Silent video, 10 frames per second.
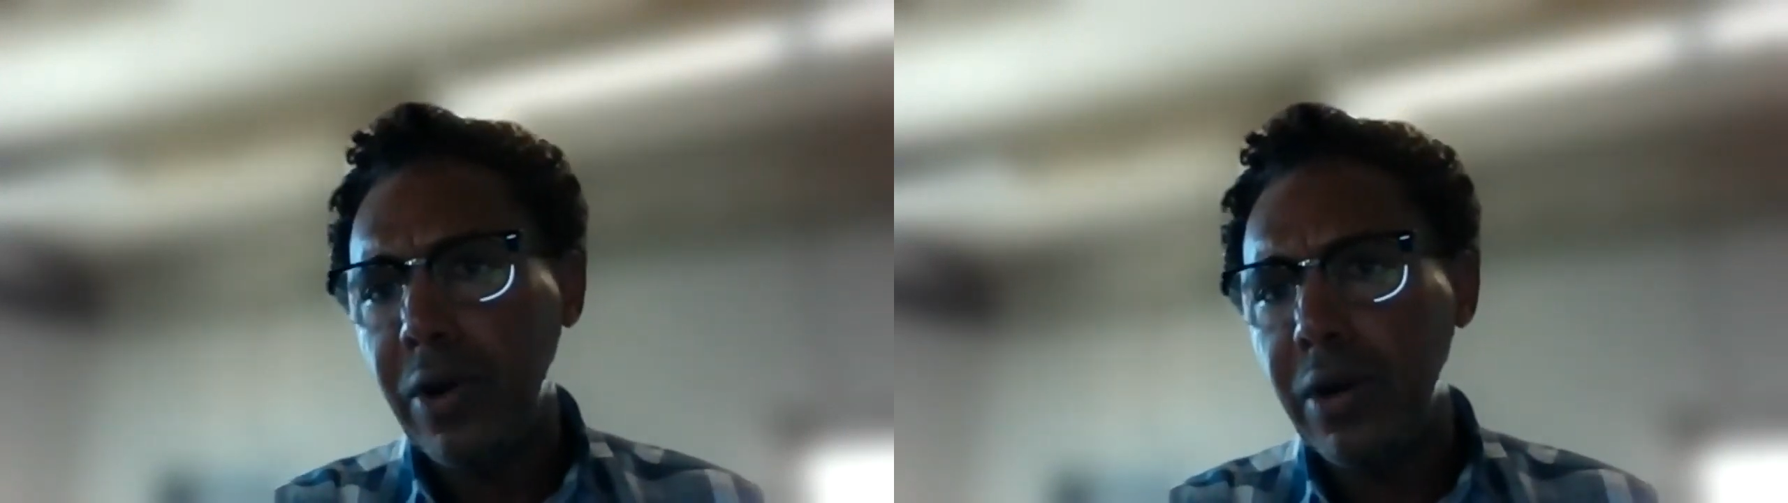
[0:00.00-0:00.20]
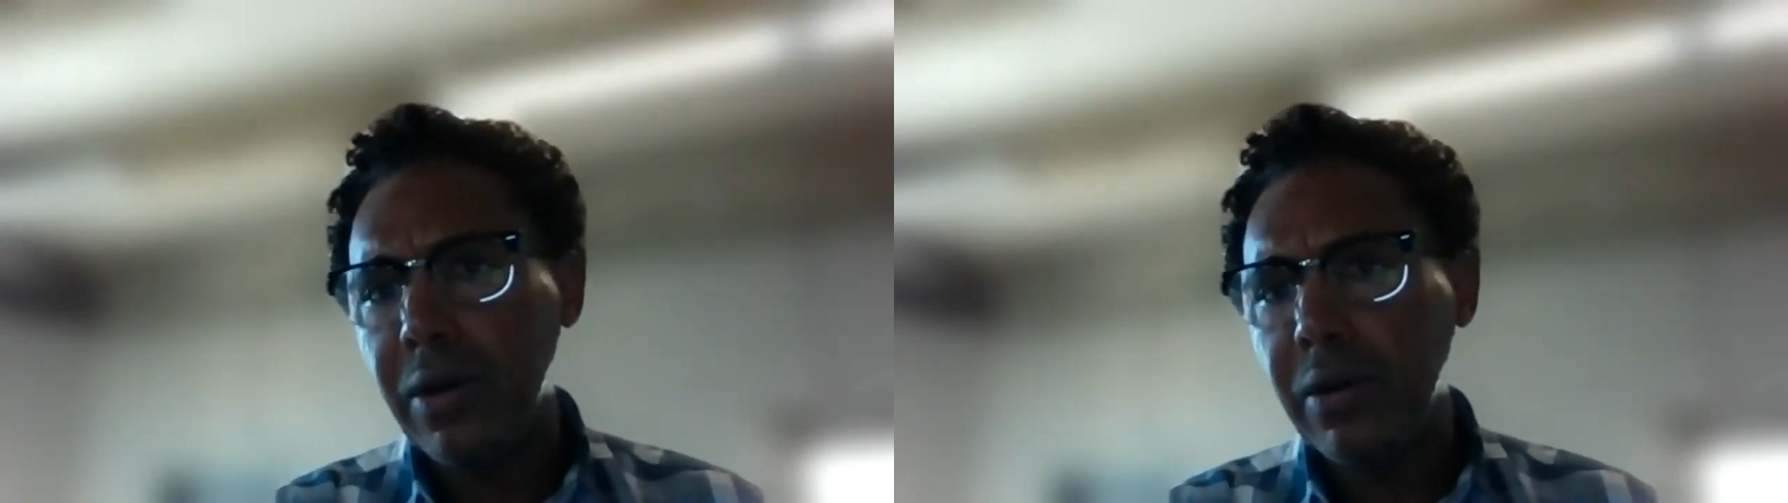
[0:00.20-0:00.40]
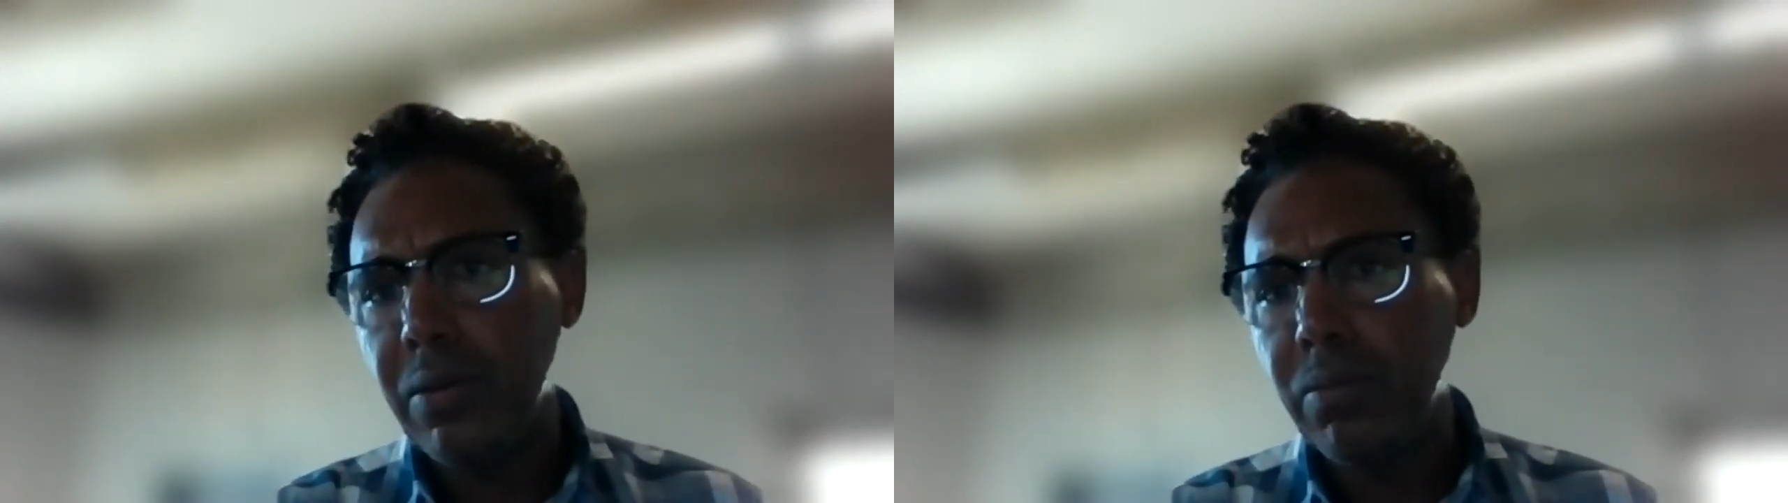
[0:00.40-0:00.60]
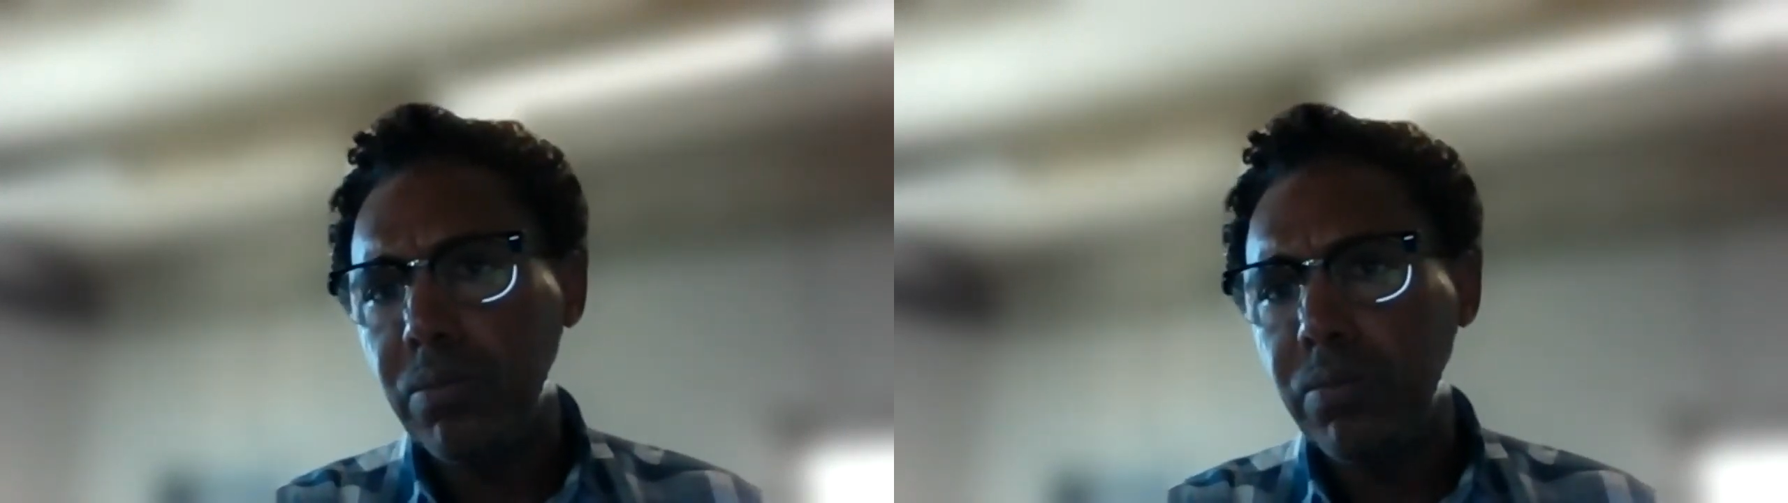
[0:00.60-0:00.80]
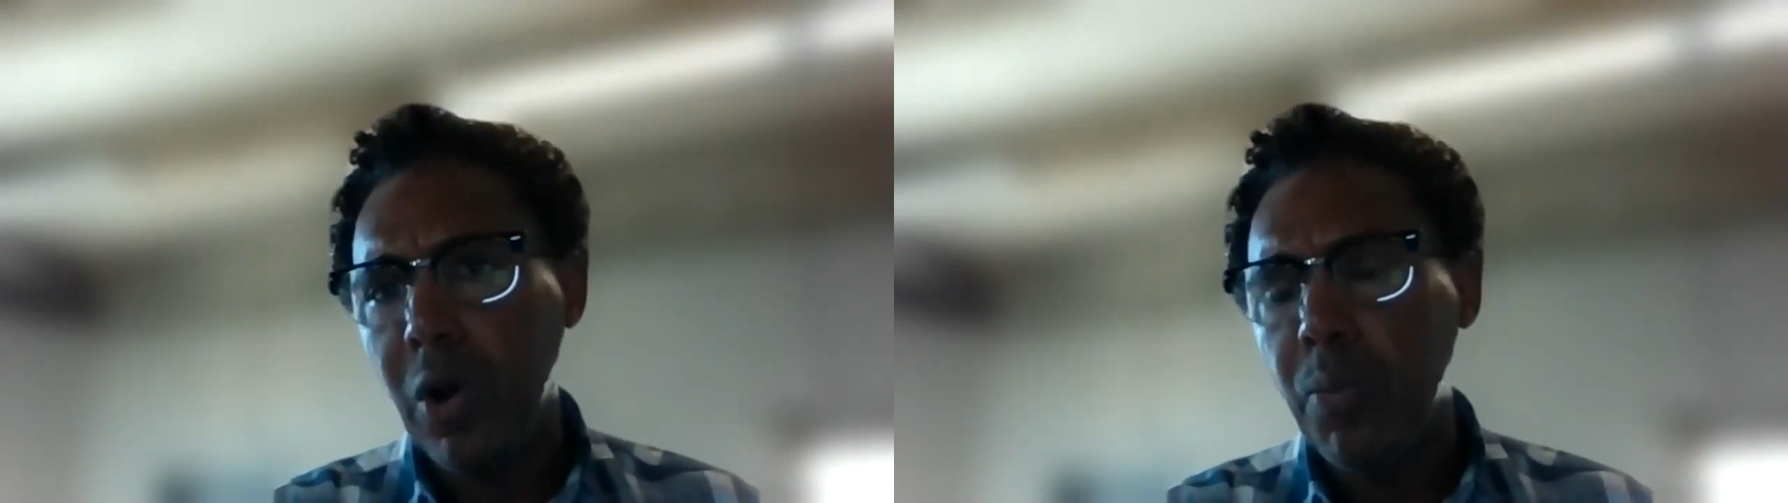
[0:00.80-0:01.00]
our
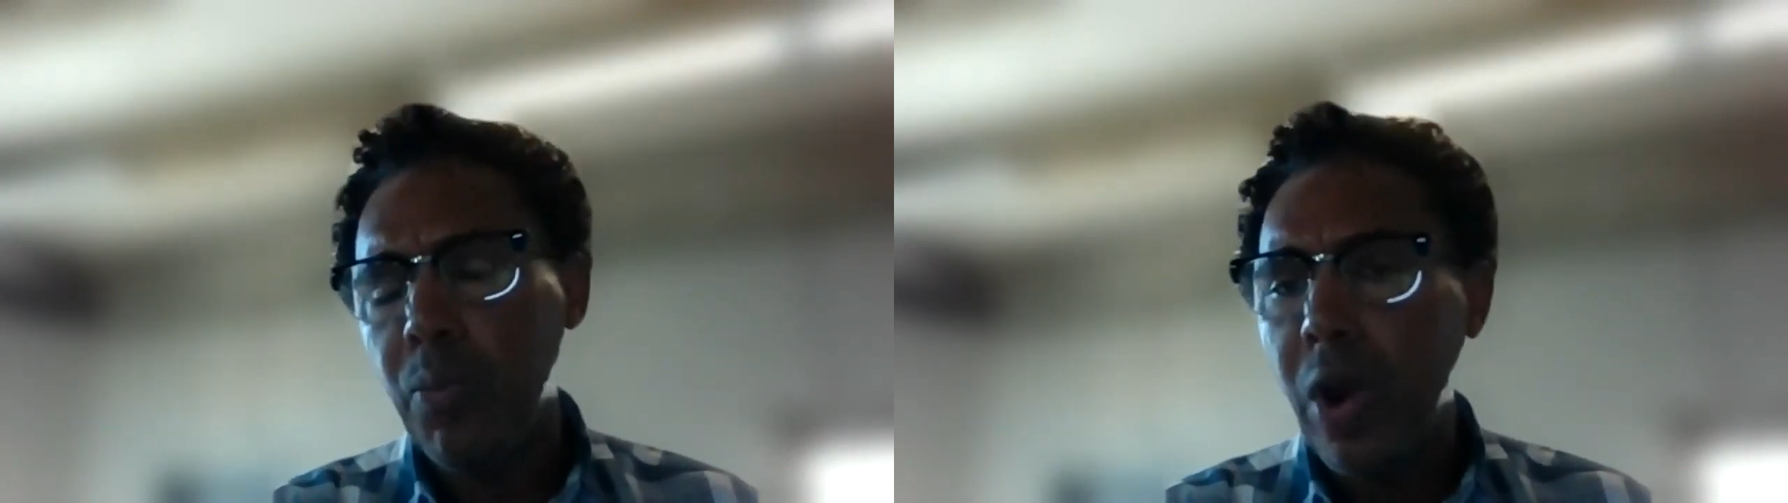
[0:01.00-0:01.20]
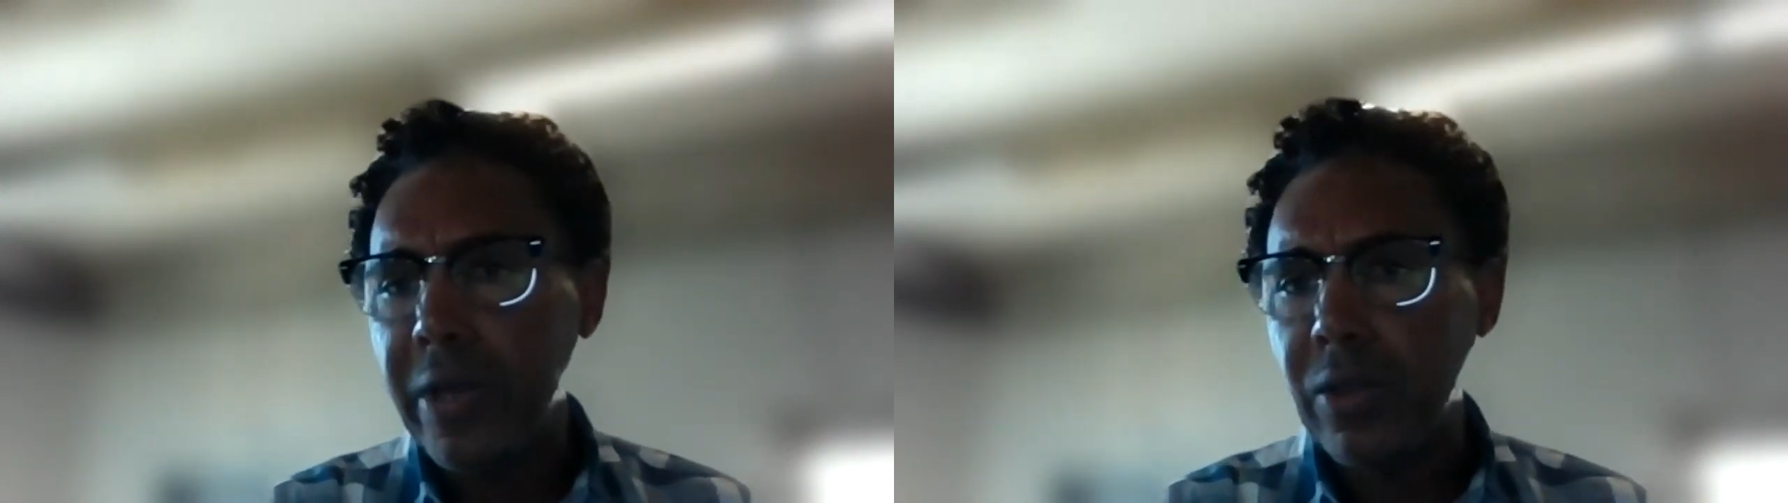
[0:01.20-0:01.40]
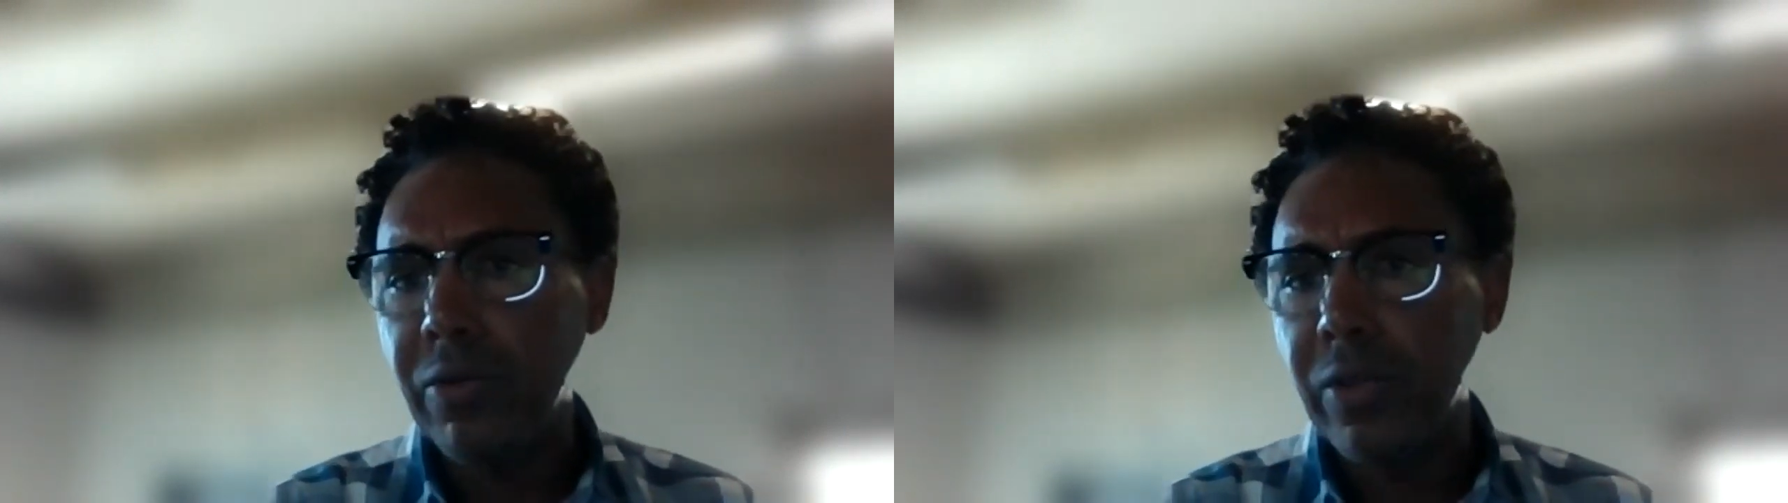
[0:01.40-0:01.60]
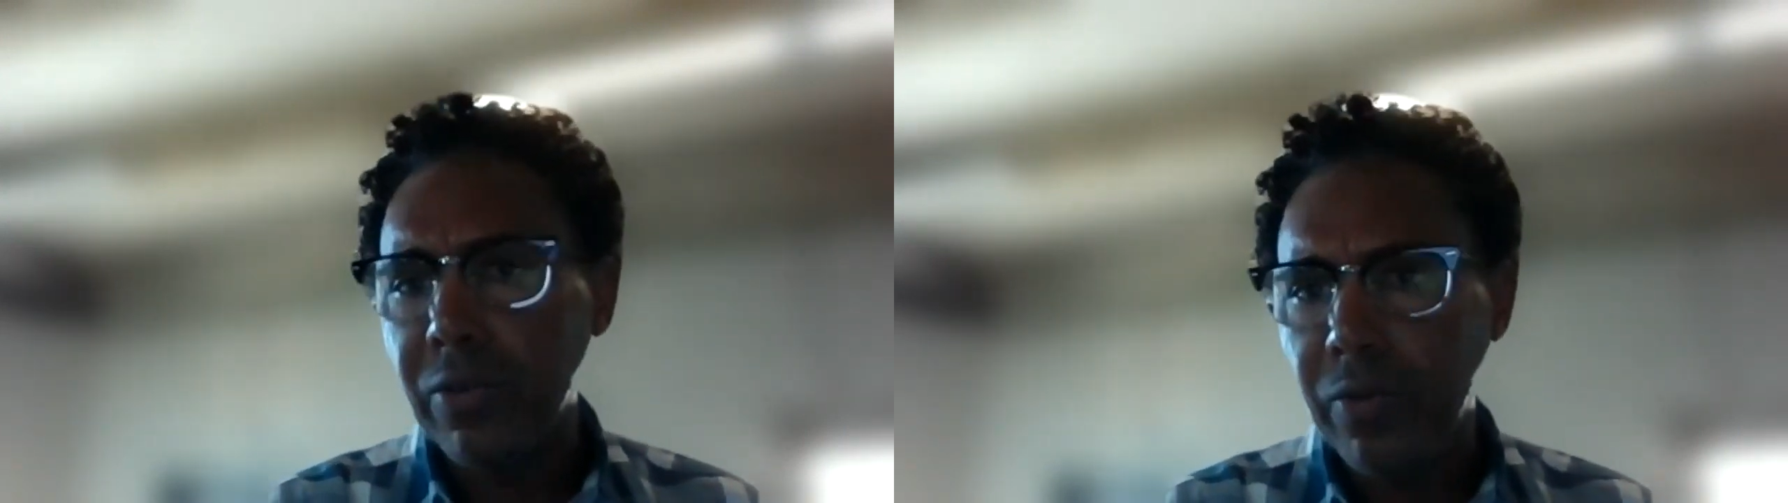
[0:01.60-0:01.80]
appointments over the